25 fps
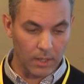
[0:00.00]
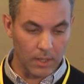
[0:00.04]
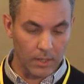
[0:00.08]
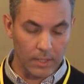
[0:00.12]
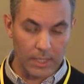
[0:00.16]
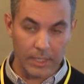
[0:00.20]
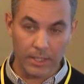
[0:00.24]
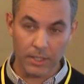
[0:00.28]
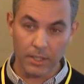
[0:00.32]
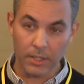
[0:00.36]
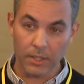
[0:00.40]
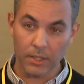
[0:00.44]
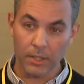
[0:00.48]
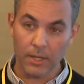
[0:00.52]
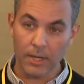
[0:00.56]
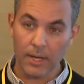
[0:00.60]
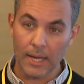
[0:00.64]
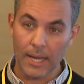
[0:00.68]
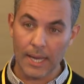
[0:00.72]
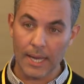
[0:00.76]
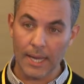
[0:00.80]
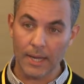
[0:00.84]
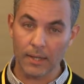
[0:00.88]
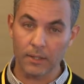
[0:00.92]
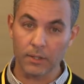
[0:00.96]
linear
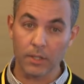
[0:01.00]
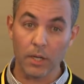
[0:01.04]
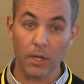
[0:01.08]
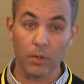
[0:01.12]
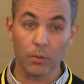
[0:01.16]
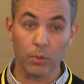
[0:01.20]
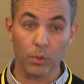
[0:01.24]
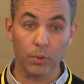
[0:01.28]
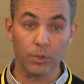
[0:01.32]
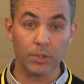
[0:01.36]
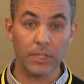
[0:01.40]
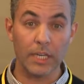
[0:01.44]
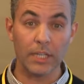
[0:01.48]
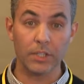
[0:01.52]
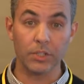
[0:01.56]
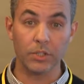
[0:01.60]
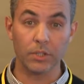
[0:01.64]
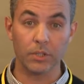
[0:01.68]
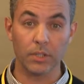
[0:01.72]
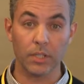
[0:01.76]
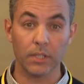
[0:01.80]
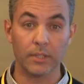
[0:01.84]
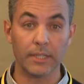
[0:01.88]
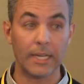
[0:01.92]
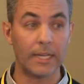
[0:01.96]
and
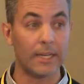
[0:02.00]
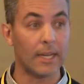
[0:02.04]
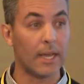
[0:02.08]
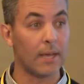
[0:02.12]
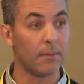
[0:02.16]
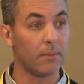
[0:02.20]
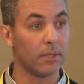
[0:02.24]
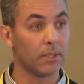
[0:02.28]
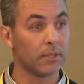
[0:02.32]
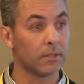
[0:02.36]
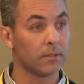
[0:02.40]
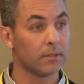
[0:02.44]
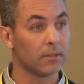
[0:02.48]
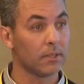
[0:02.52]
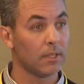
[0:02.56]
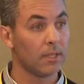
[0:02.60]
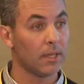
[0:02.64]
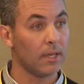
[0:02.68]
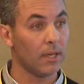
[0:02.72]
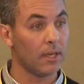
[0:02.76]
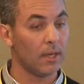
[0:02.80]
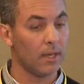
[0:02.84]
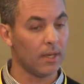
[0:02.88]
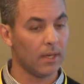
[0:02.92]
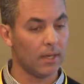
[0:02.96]
rotational dynamic
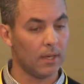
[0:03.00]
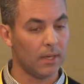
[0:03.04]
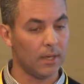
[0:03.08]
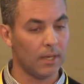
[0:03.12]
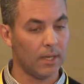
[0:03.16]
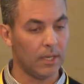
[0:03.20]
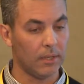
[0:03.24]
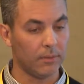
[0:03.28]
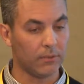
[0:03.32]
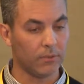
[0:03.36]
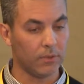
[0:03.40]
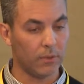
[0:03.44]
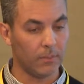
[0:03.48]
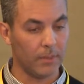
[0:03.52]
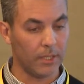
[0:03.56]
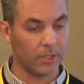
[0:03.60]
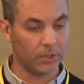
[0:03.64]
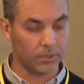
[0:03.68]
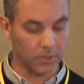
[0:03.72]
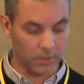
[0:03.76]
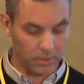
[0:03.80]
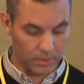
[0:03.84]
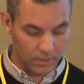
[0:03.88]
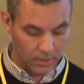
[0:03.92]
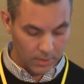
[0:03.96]

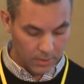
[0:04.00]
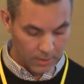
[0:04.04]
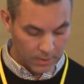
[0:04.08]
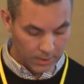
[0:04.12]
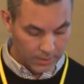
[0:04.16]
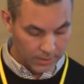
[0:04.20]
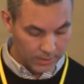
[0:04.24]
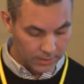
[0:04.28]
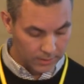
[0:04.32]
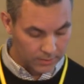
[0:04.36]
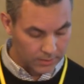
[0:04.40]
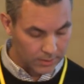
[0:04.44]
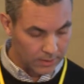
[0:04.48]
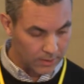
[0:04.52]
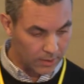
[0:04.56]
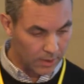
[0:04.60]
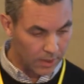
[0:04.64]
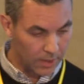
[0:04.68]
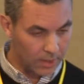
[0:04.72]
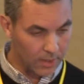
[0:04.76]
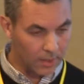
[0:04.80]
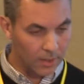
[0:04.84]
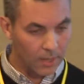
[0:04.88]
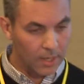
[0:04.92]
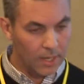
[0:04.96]
information in the center
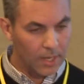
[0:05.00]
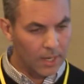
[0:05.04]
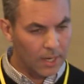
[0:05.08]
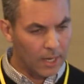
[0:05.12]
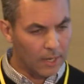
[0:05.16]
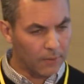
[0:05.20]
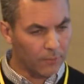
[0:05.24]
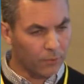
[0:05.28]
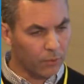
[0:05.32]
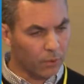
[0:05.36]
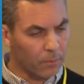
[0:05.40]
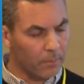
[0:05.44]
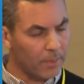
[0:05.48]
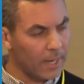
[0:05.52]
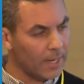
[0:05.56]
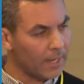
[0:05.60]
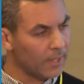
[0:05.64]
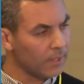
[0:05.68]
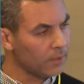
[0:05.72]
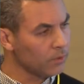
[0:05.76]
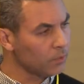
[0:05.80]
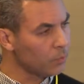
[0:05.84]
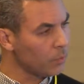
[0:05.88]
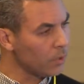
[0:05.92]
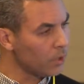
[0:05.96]
here. And for
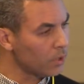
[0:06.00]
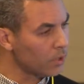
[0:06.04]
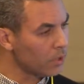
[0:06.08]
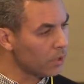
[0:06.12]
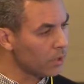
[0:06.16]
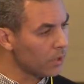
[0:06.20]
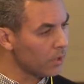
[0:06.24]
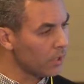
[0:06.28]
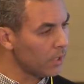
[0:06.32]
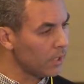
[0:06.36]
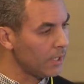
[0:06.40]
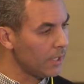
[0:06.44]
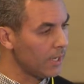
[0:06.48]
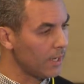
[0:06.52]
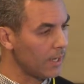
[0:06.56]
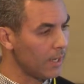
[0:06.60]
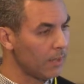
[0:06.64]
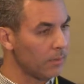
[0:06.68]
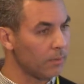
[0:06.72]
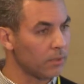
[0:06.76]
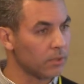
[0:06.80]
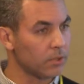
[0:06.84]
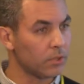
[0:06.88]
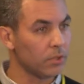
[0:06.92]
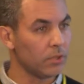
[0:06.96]
bearings, we currently are
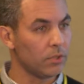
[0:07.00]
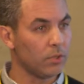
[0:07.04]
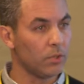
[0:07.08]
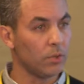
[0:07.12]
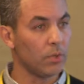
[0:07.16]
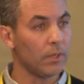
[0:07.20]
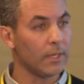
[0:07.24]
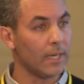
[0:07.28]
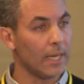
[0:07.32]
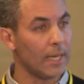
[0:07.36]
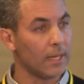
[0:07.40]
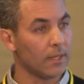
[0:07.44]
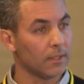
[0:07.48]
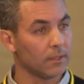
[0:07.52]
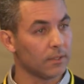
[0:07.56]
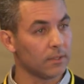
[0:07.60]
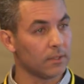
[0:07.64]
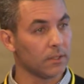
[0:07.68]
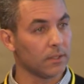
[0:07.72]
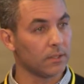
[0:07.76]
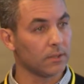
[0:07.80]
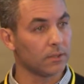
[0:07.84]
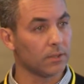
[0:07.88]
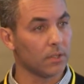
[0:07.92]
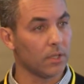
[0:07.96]
able to do
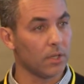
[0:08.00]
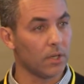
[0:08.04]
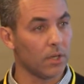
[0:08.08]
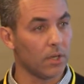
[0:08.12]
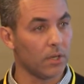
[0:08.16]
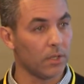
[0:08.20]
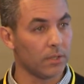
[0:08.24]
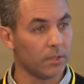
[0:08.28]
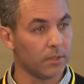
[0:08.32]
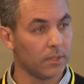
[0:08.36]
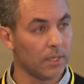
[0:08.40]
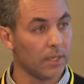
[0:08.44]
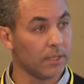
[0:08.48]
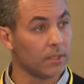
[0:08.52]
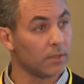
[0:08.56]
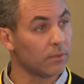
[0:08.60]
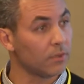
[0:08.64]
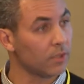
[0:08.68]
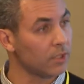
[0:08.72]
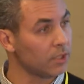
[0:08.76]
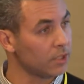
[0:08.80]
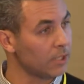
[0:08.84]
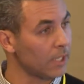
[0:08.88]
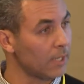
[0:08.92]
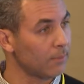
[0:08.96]
analysis on
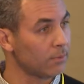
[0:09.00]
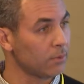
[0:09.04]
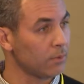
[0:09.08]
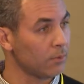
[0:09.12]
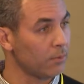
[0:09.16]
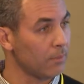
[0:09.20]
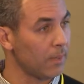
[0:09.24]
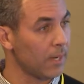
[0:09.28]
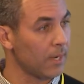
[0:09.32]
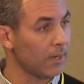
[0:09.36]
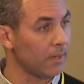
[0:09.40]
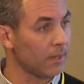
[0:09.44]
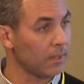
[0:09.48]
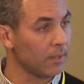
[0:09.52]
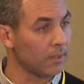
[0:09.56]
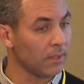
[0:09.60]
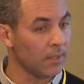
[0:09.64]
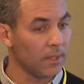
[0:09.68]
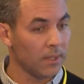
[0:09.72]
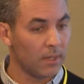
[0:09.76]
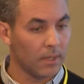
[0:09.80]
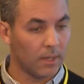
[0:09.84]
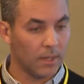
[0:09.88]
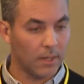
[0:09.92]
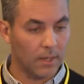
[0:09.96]
different types of bearing,
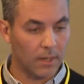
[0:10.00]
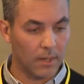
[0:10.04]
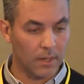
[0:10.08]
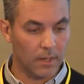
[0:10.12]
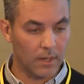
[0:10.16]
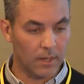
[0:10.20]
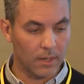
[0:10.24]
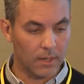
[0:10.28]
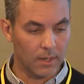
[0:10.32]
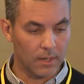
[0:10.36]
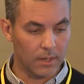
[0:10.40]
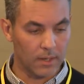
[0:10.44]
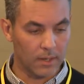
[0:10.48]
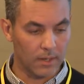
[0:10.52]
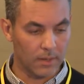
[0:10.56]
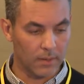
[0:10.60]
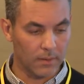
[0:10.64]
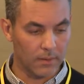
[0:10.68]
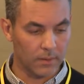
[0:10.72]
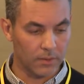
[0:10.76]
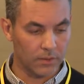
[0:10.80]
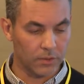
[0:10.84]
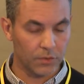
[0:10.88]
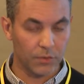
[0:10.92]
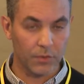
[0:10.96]

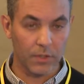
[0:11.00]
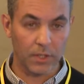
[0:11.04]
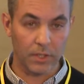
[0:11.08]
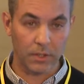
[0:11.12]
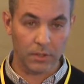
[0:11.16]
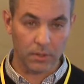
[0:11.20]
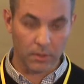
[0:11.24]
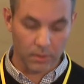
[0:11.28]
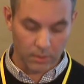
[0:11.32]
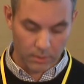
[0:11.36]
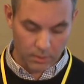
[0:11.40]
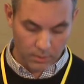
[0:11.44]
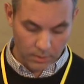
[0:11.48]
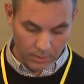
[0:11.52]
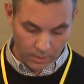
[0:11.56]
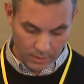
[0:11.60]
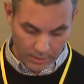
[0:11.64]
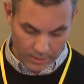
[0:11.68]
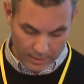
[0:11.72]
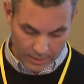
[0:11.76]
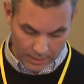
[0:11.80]
spherical,